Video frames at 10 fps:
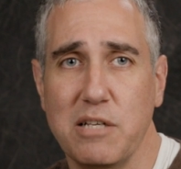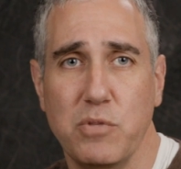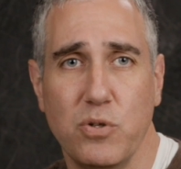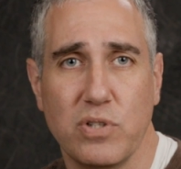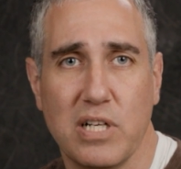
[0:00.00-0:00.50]

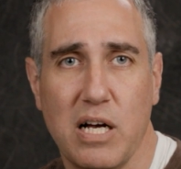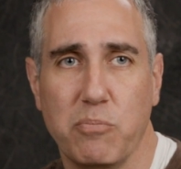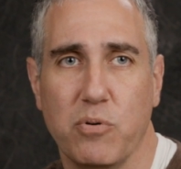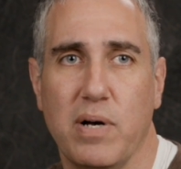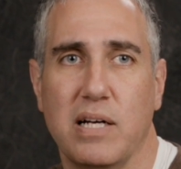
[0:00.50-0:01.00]
immune
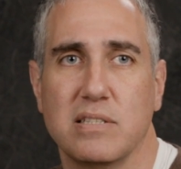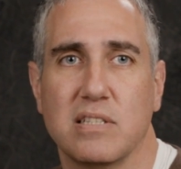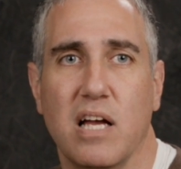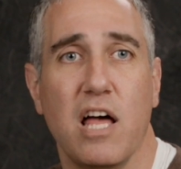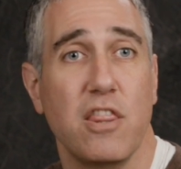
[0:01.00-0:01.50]
compromised
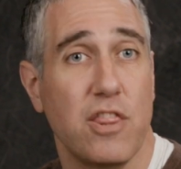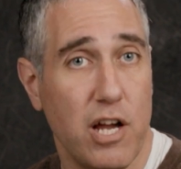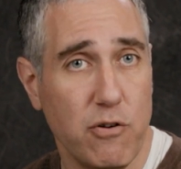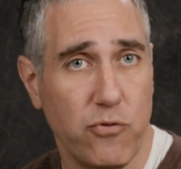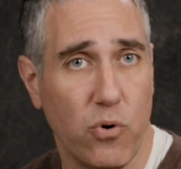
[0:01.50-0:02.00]
and
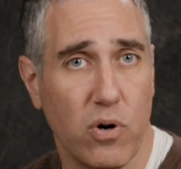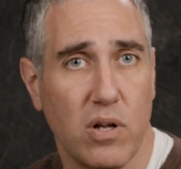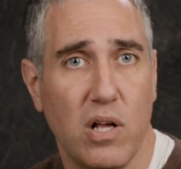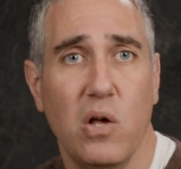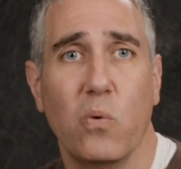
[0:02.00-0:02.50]
therefore
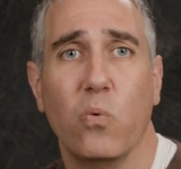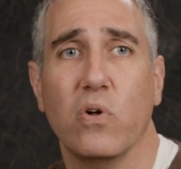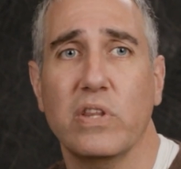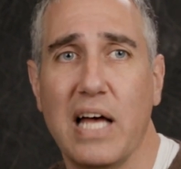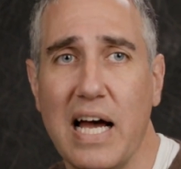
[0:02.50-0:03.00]

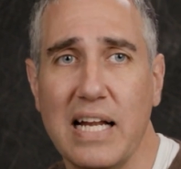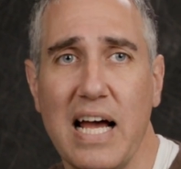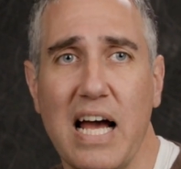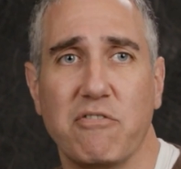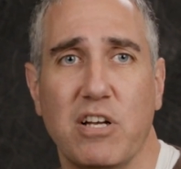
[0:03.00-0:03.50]
will not
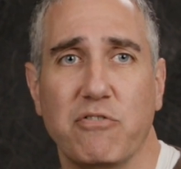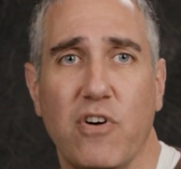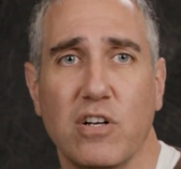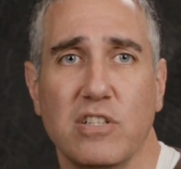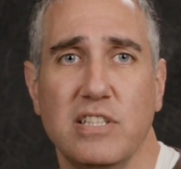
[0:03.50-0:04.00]
have a
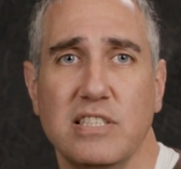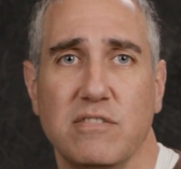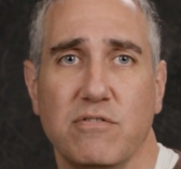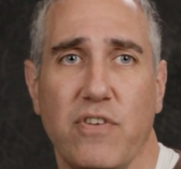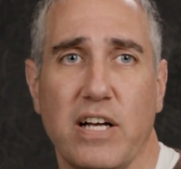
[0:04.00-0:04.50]
fungal yeast
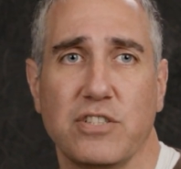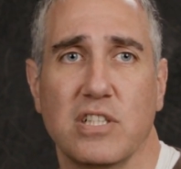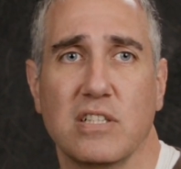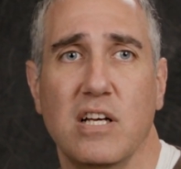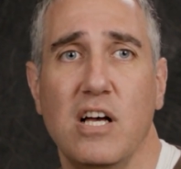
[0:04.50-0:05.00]

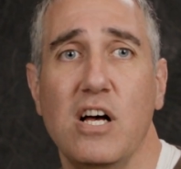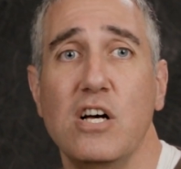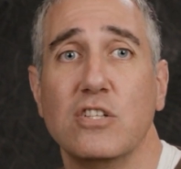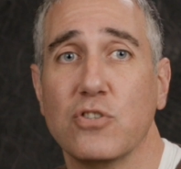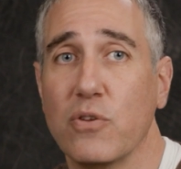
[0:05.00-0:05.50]
infection,
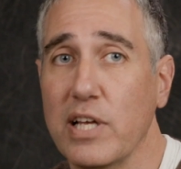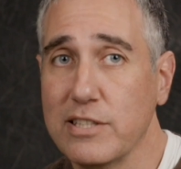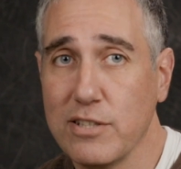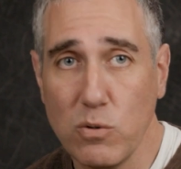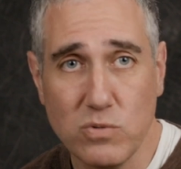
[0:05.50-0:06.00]
so they
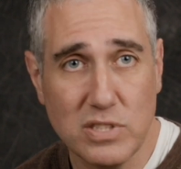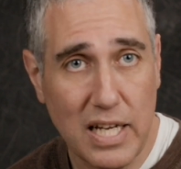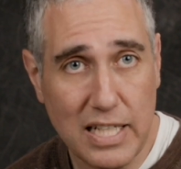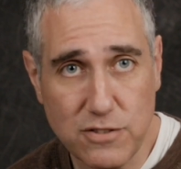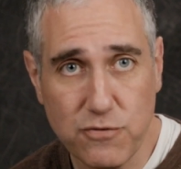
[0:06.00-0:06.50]
don't
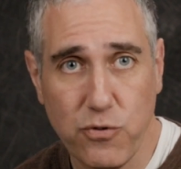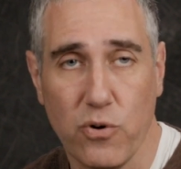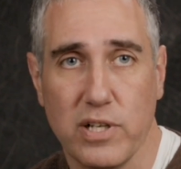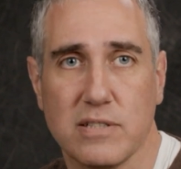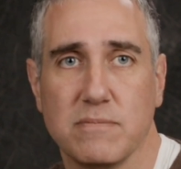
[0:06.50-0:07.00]
test
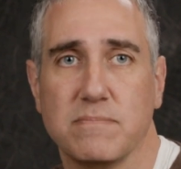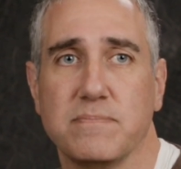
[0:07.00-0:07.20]
for it.